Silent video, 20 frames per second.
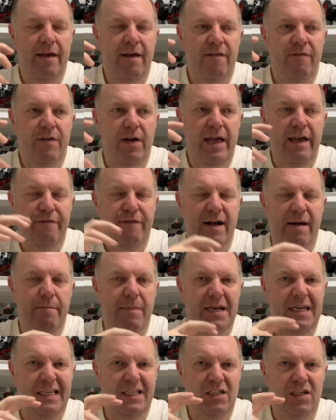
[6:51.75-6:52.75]
that if I
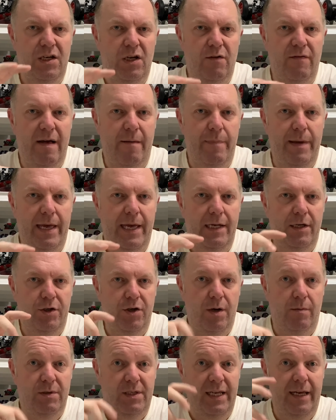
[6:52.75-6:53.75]
manage to do that paint
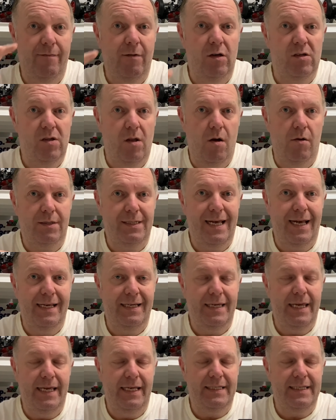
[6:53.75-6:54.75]
job, stick those Loctite
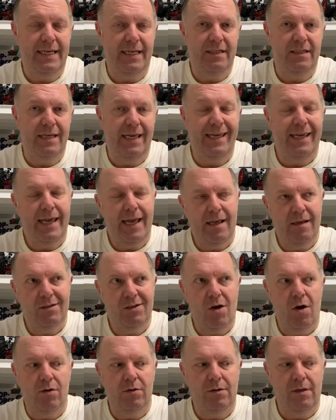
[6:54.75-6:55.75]
decals
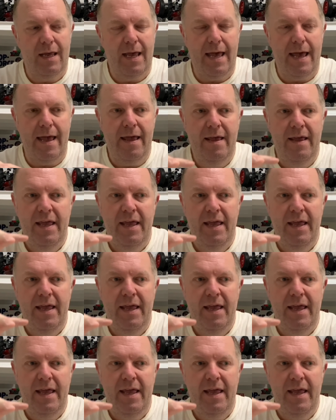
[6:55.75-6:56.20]
on there,